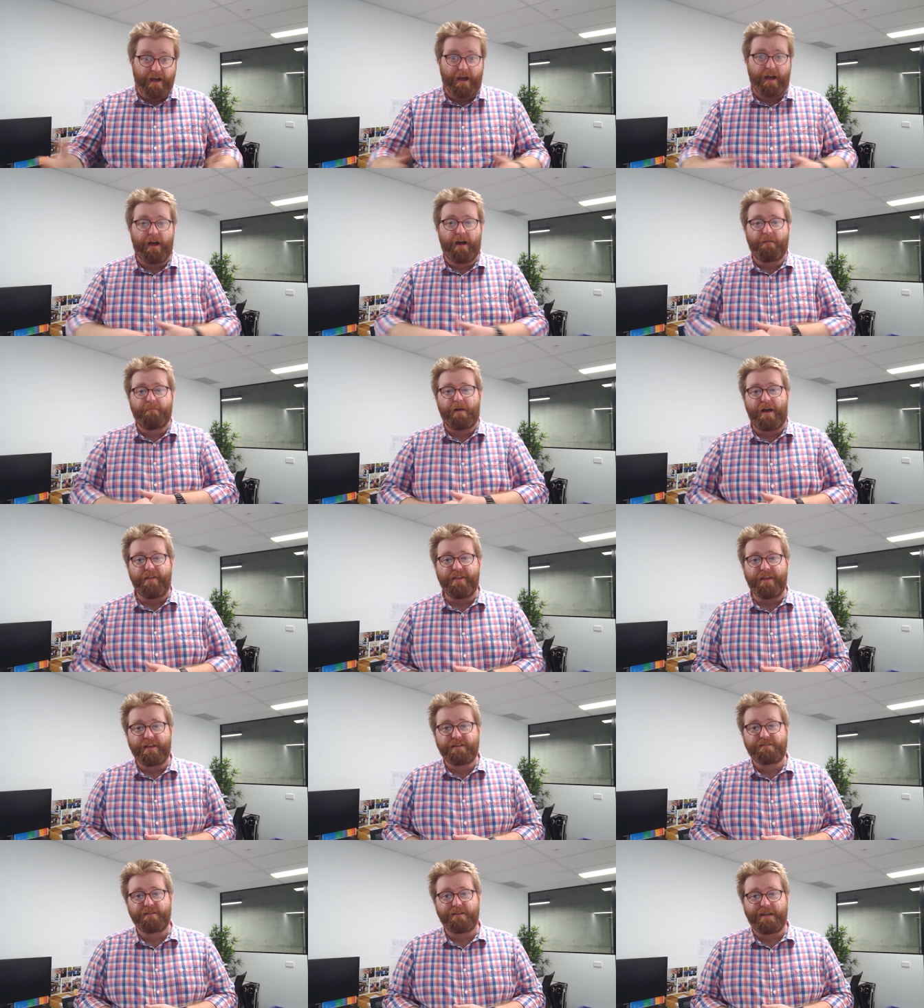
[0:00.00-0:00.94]
Um, I
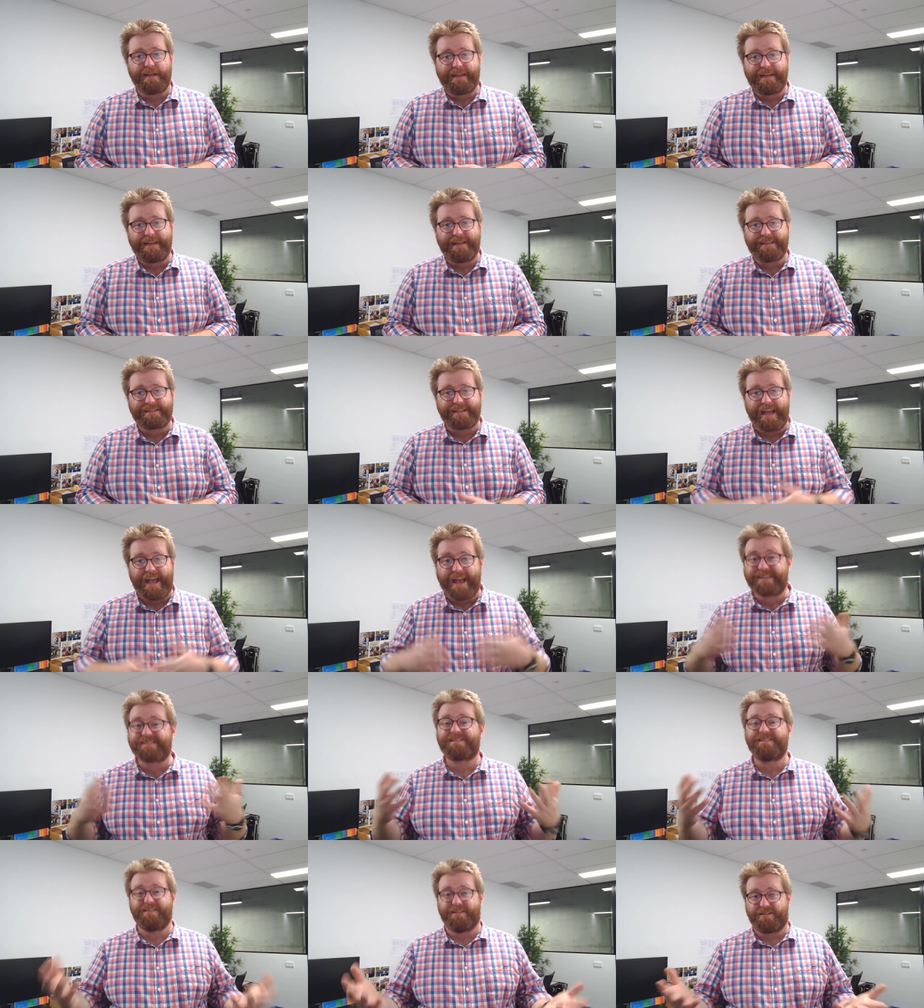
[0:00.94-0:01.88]
think it's it's
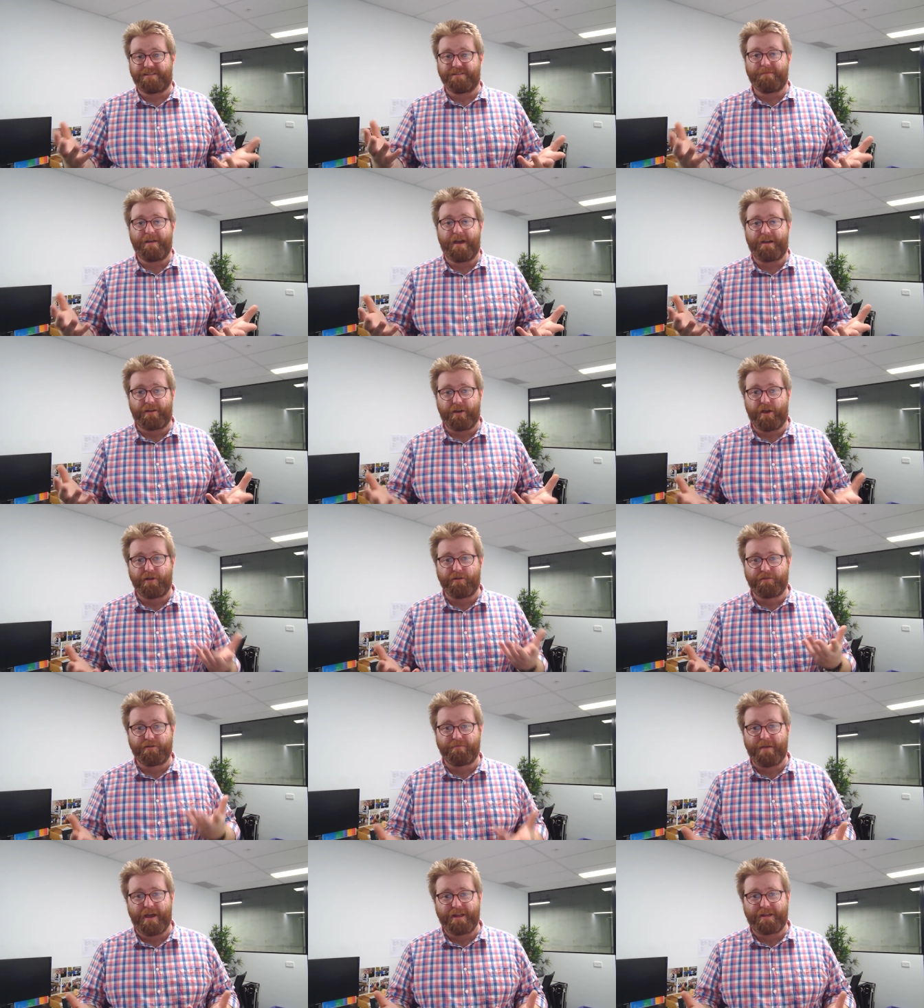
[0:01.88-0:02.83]
excellent to be able to go to
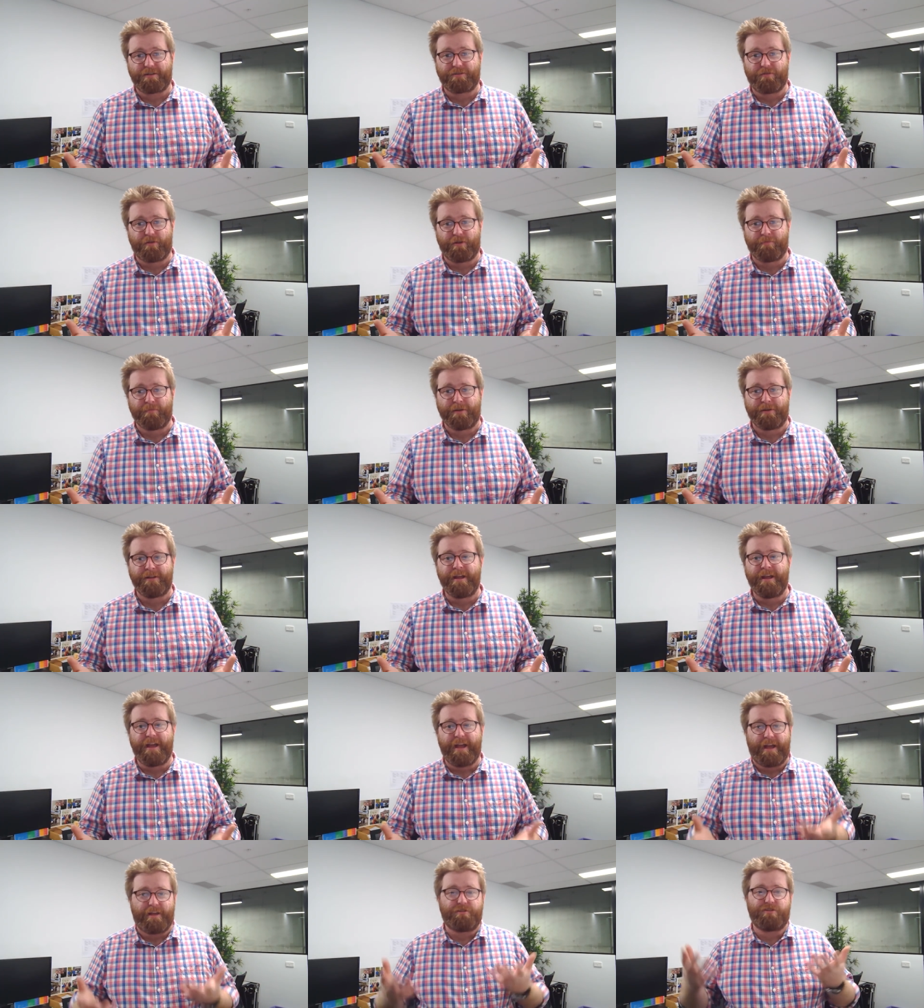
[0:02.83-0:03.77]
a debating tournament
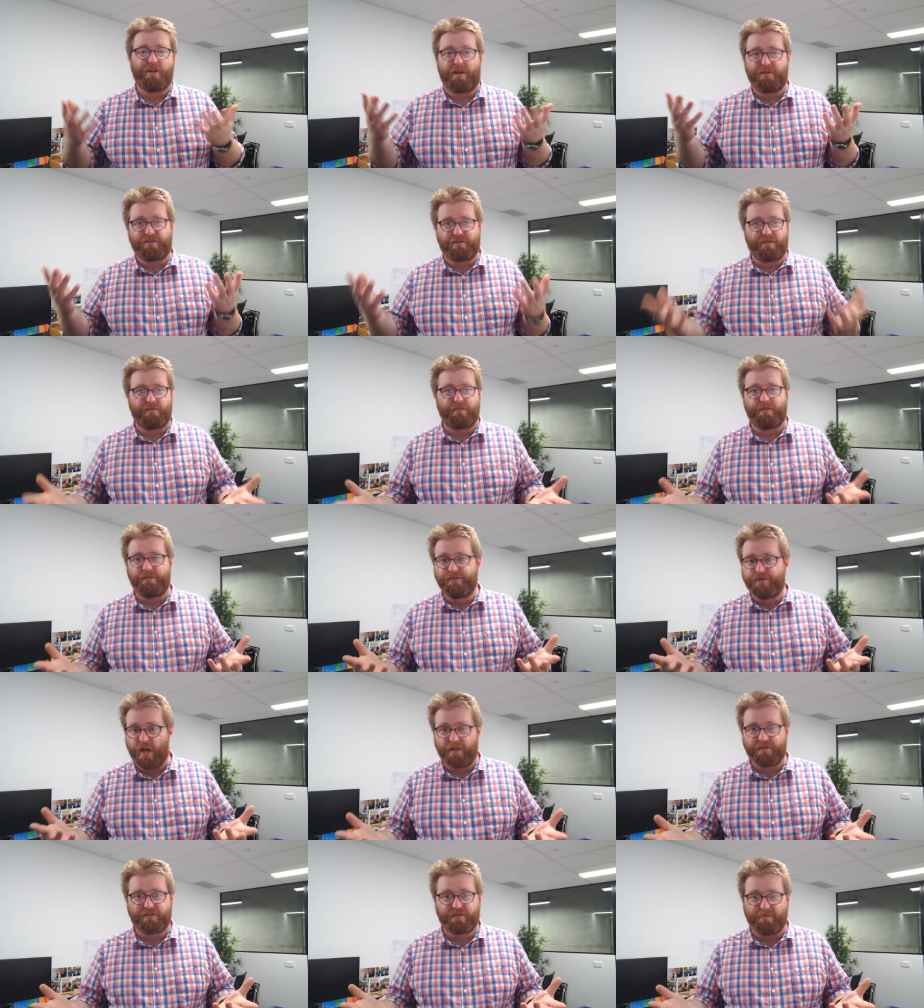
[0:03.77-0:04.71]
and judge
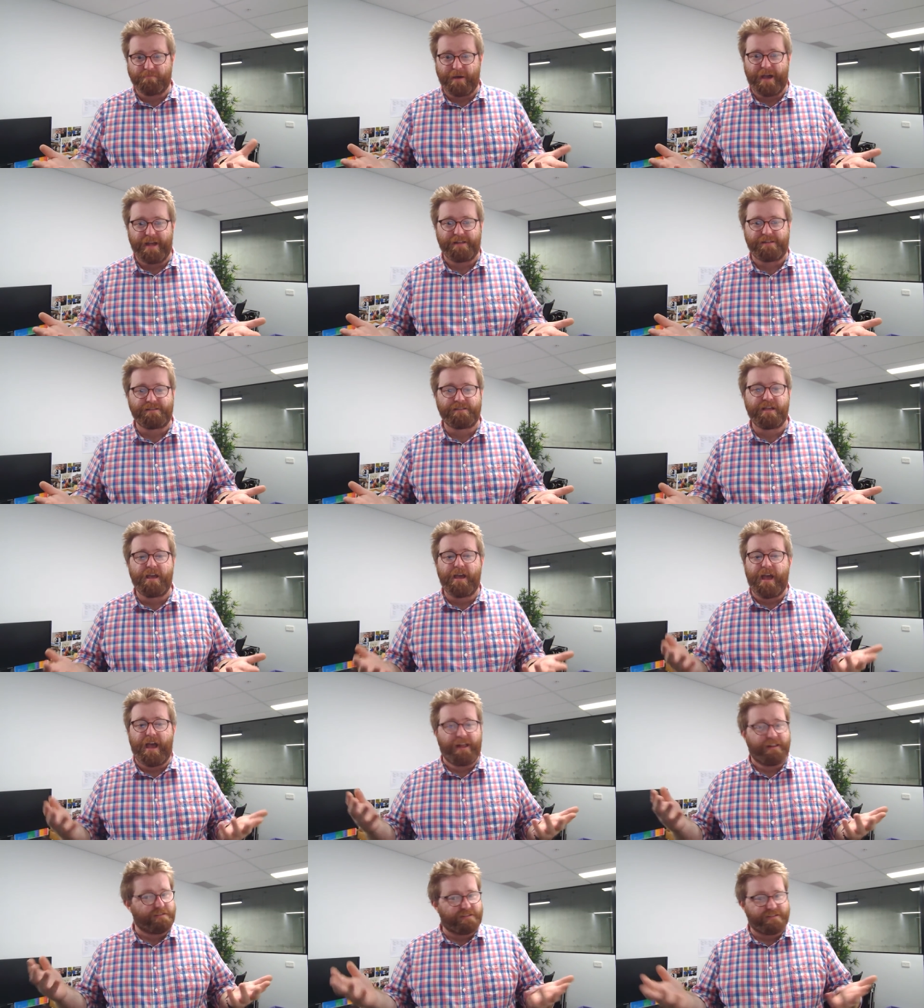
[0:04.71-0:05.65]
judge debates
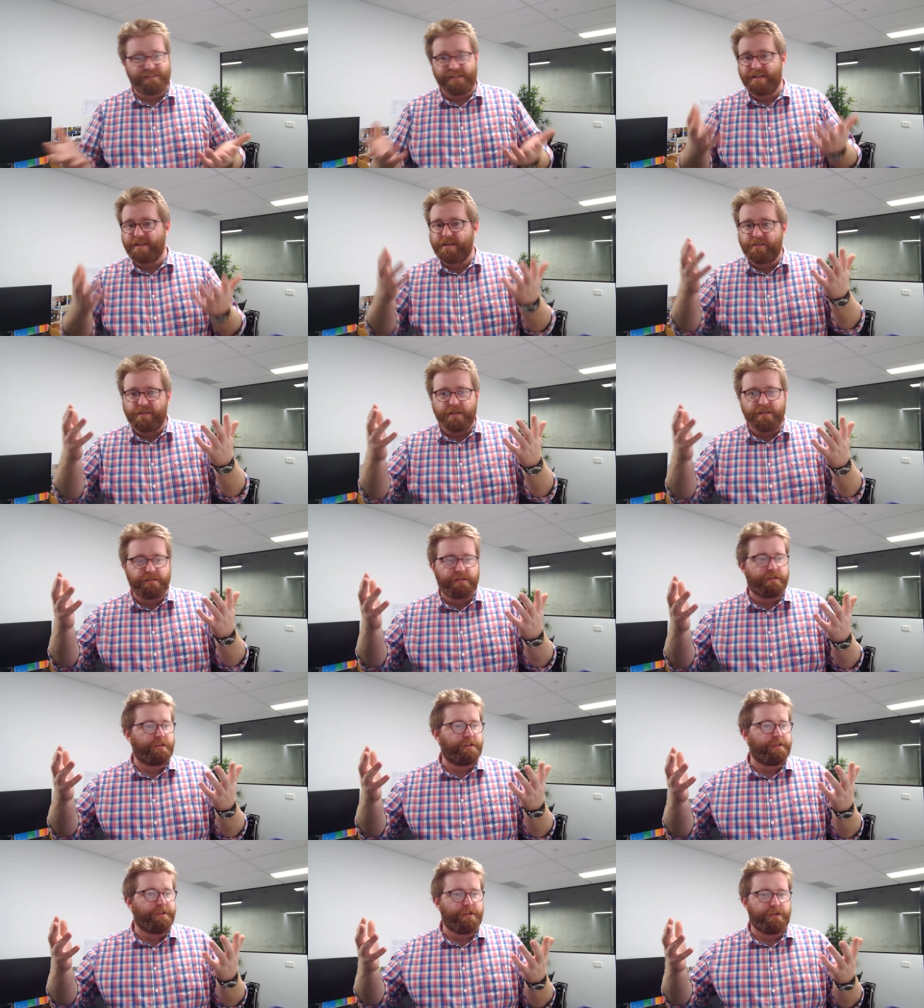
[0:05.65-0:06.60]
and see these the,
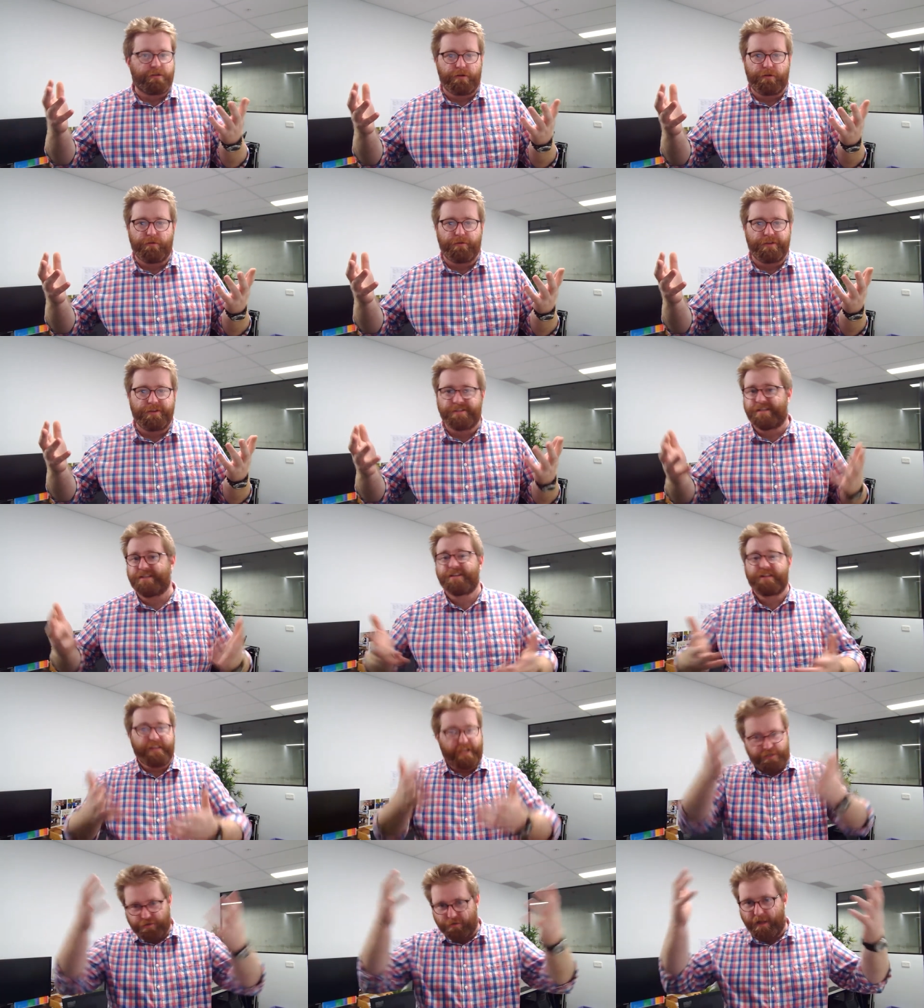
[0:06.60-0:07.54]
you know these
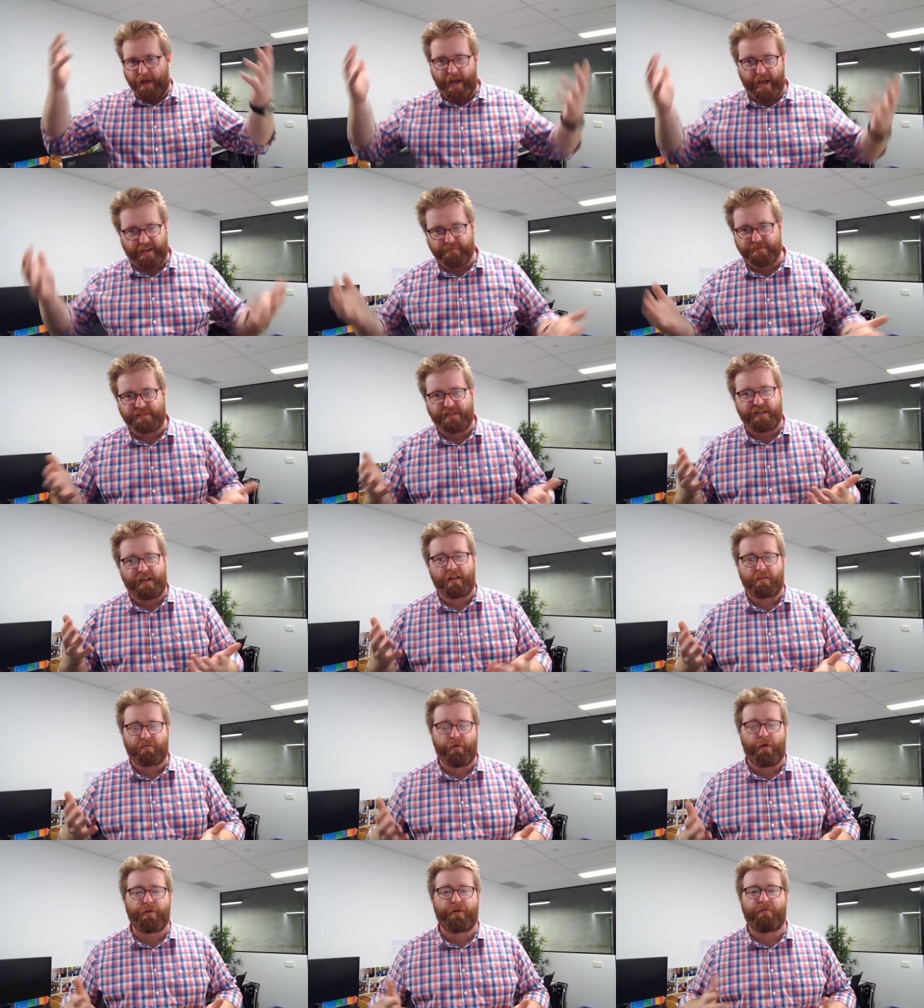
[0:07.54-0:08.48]
intellectual arguments getting
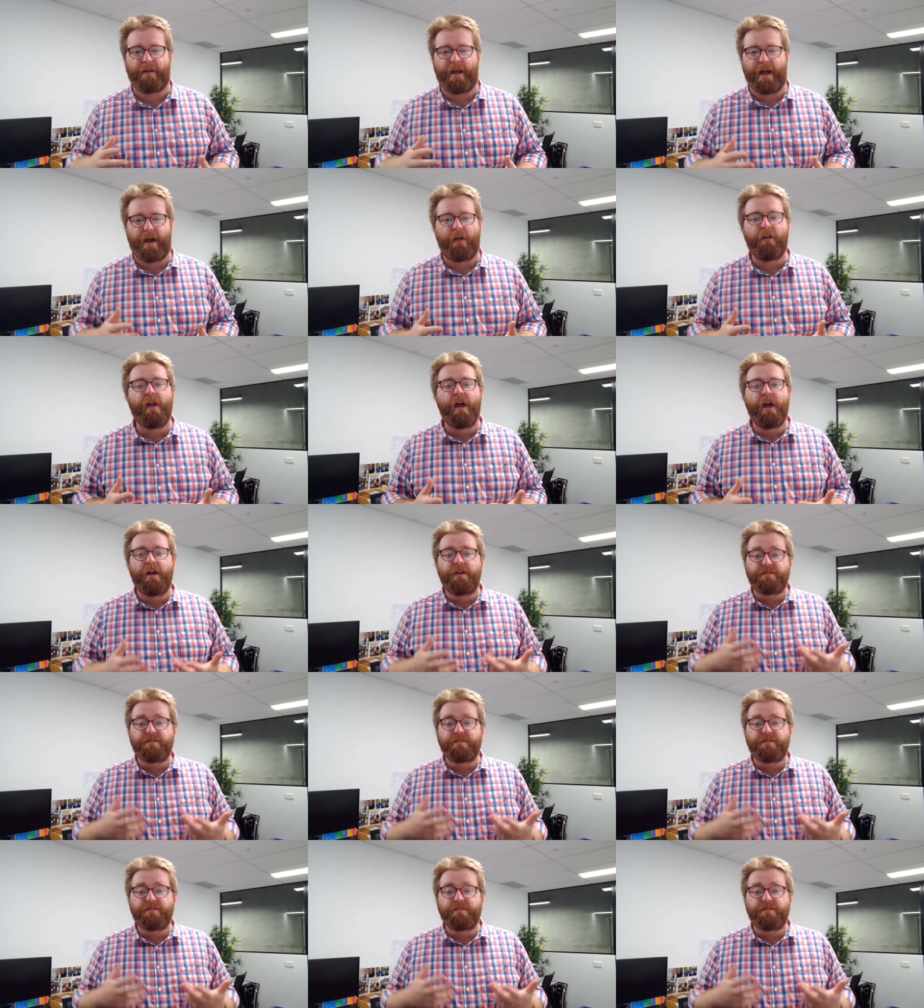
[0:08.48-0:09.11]
thrown around.